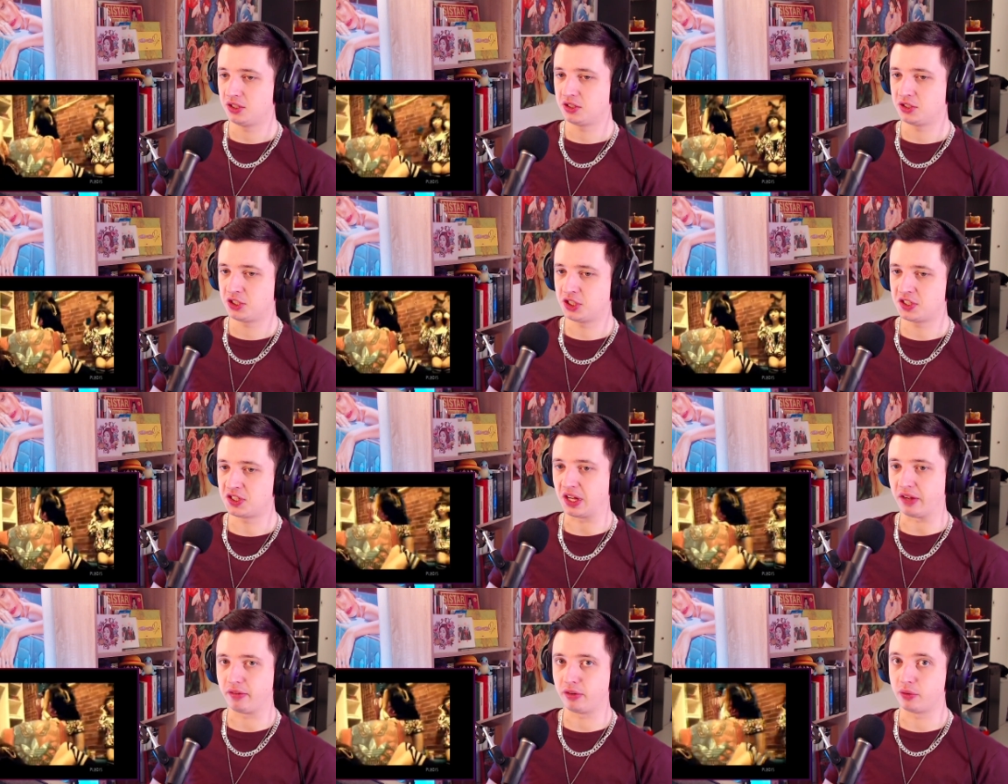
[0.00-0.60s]

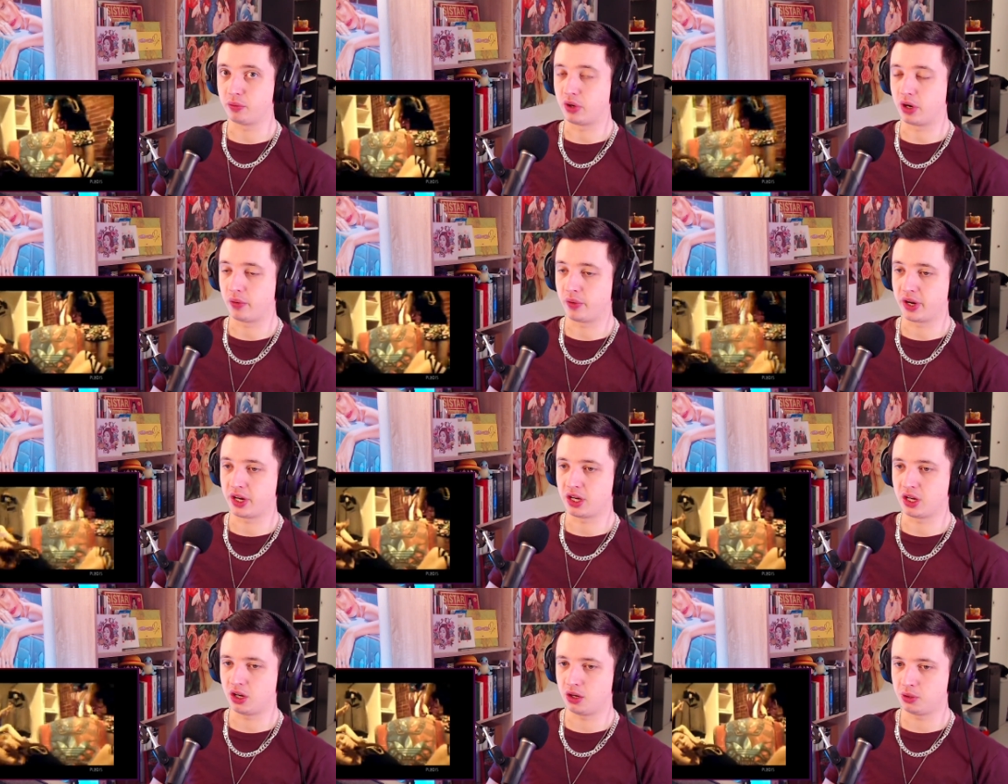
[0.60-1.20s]
She's everywhere
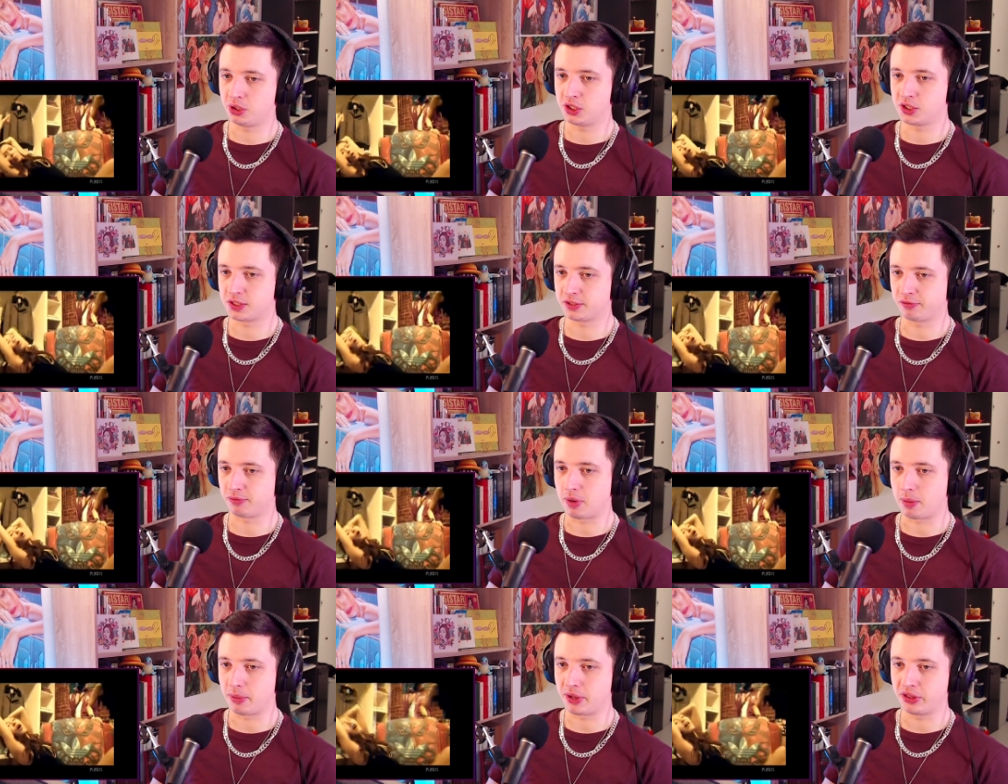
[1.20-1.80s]
right now because of
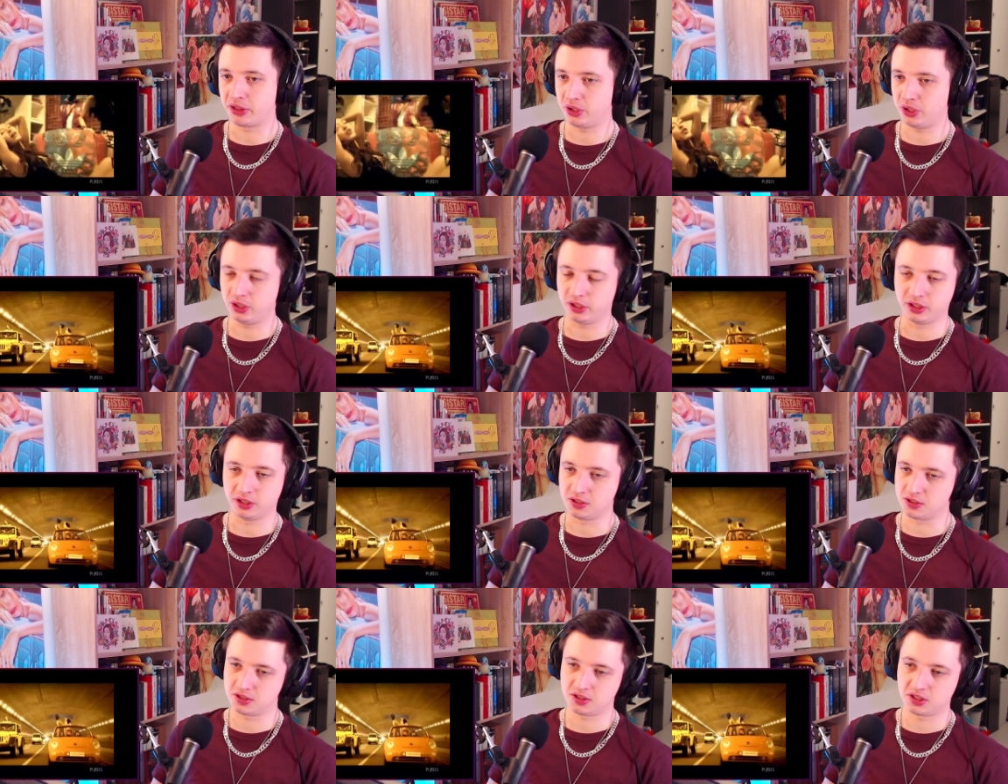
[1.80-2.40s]
Mama Doll
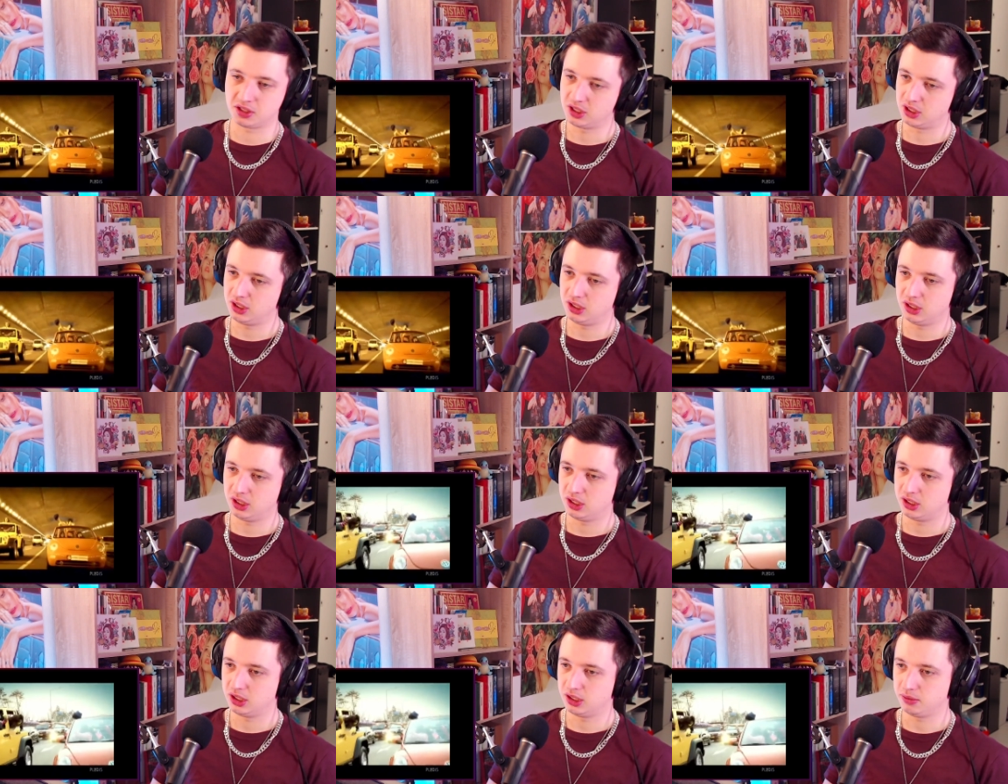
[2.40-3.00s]
and
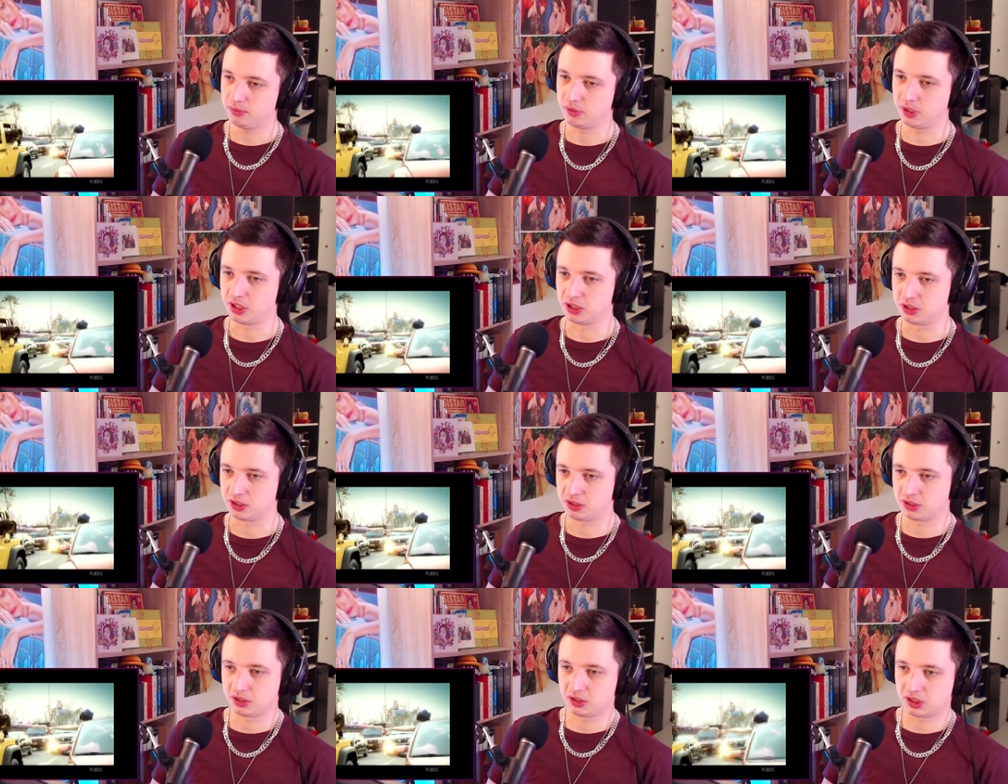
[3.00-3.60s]
man,
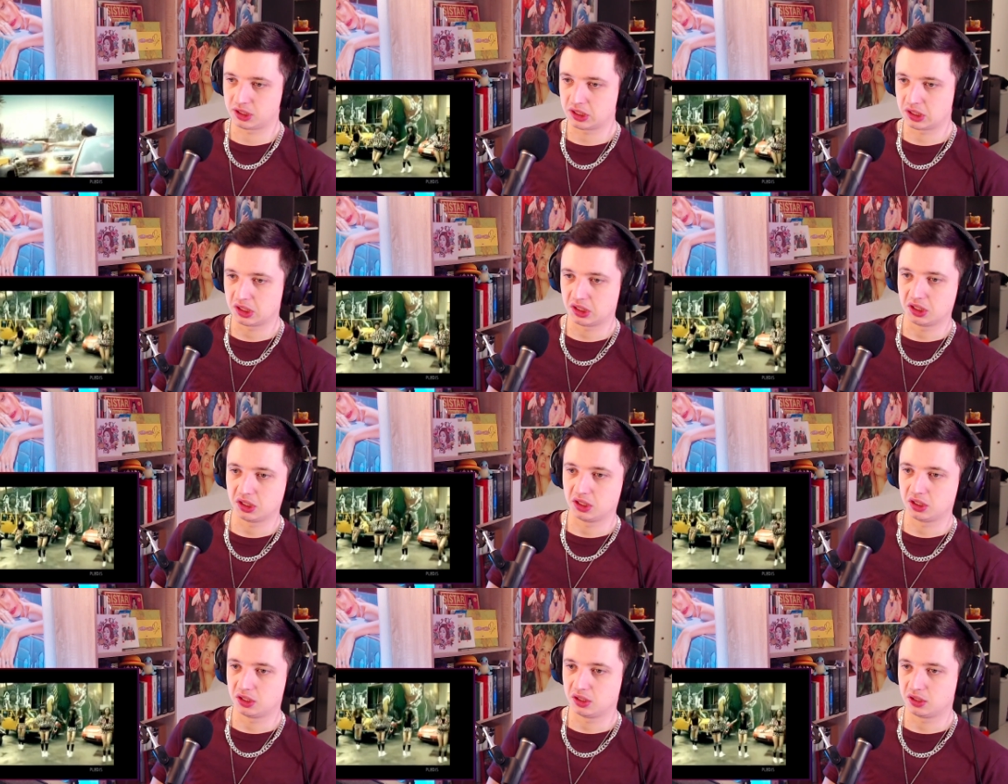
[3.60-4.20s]

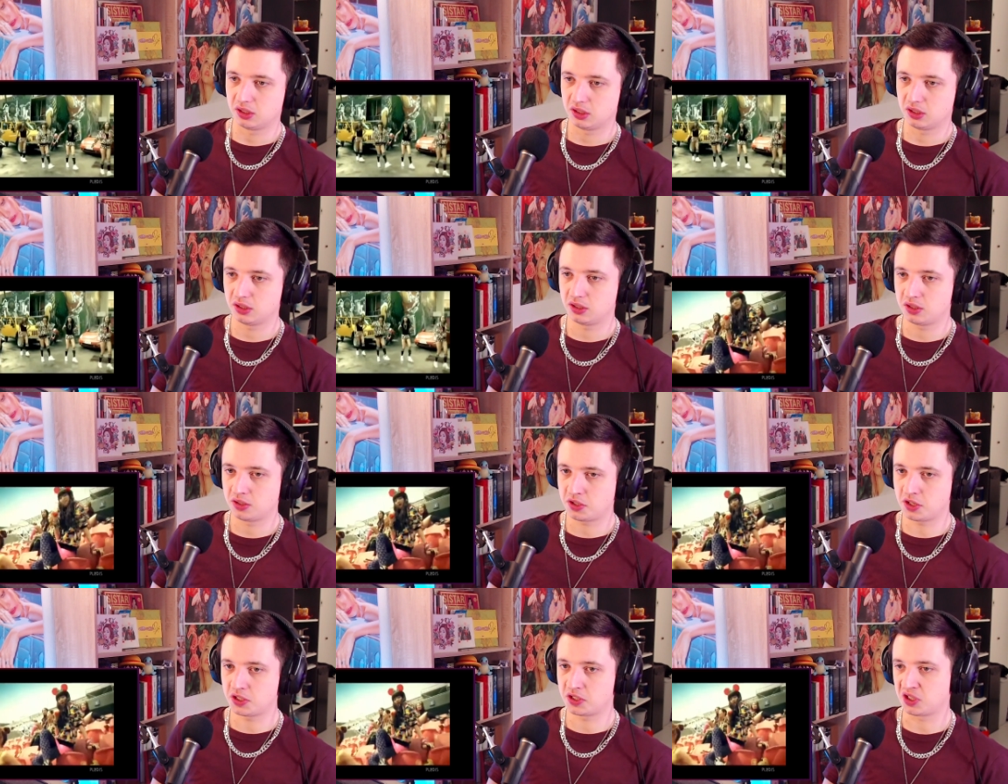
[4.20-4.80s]

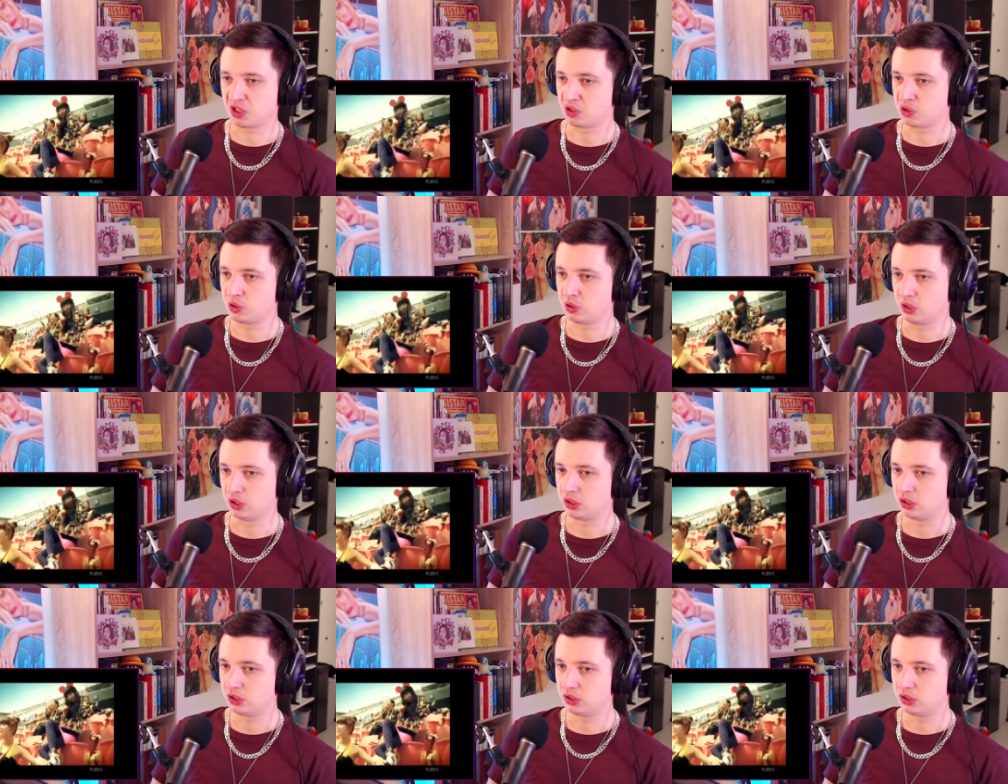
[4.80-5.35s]
she's so cool.